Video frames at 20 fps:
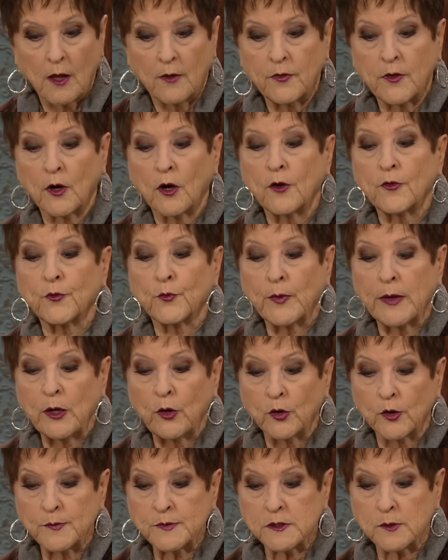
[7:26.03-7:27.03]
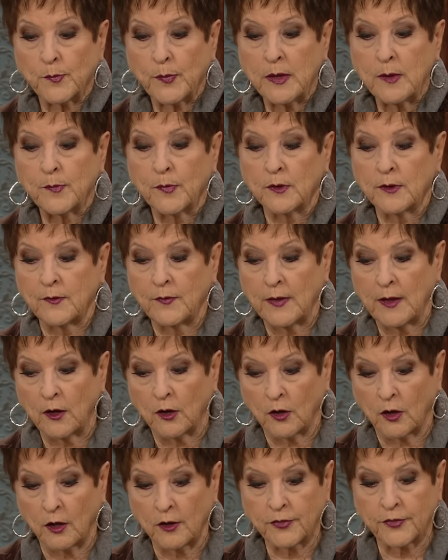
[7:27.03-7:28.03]
There are three groups of people in the
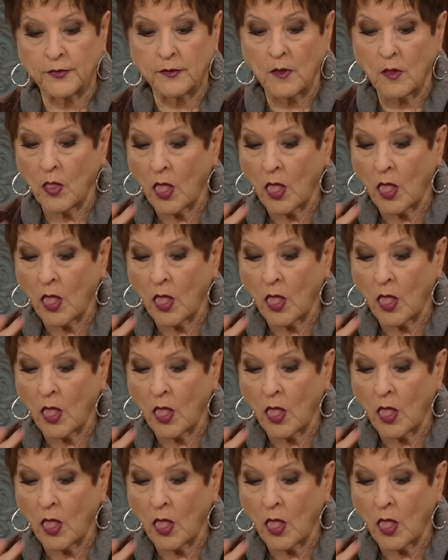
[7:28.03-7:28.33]
earth